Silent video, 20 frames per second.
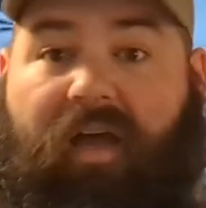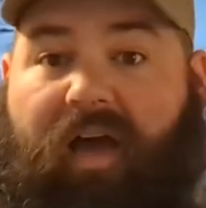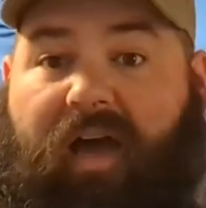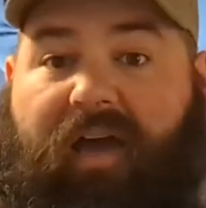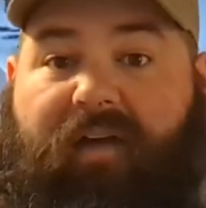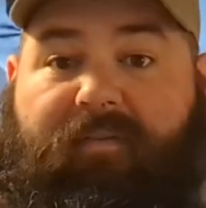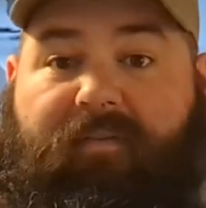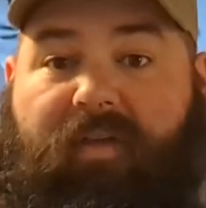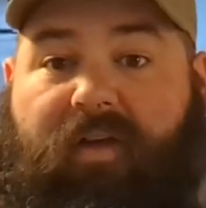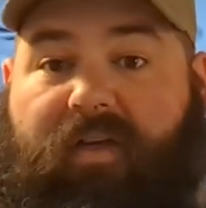I
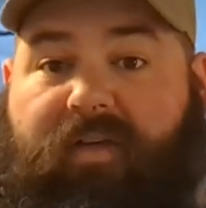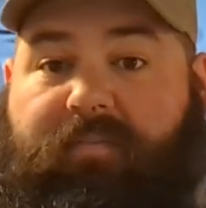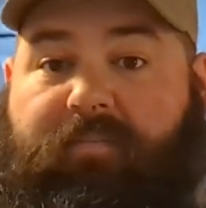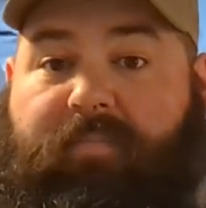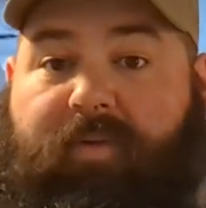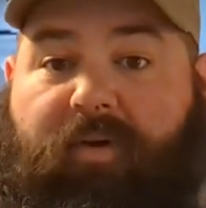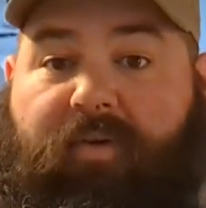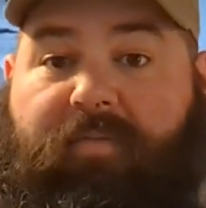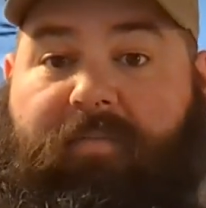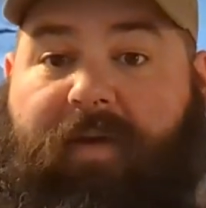have
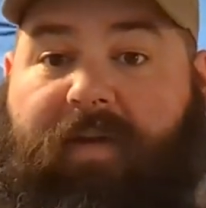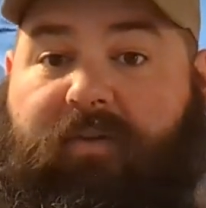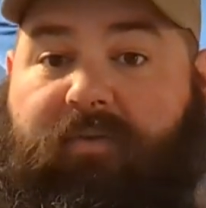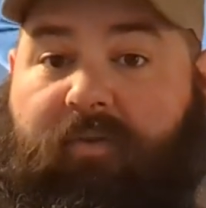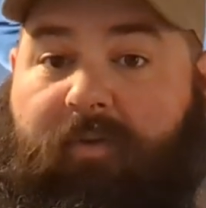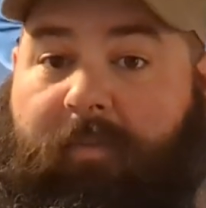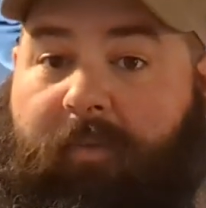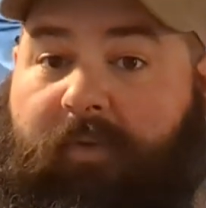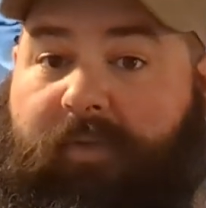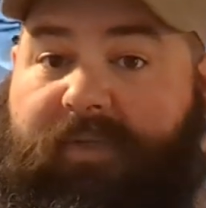lost both my
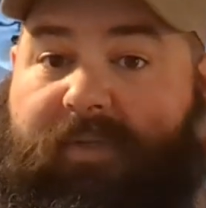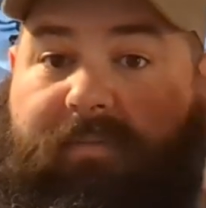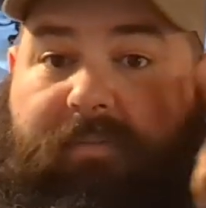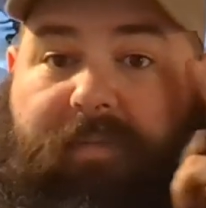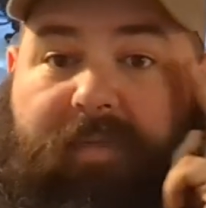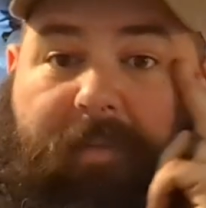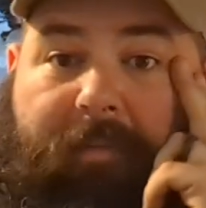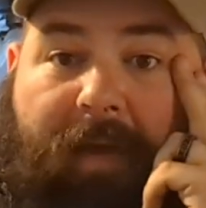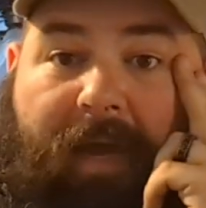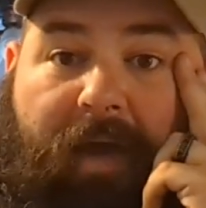Dremels
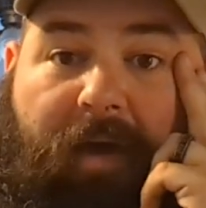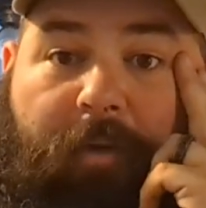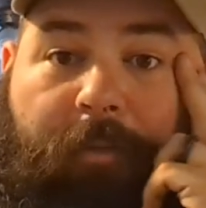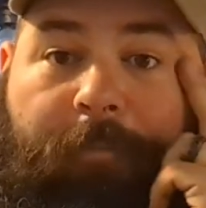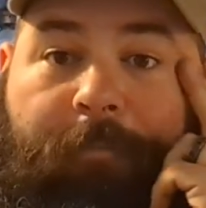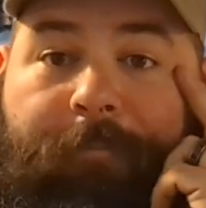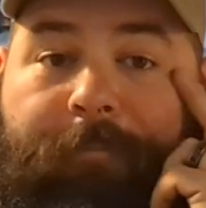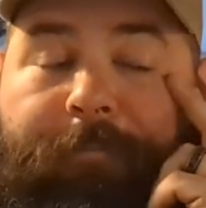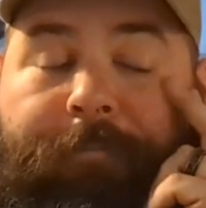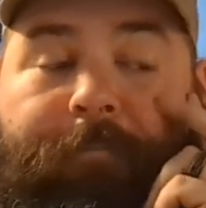
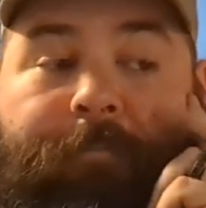somehow,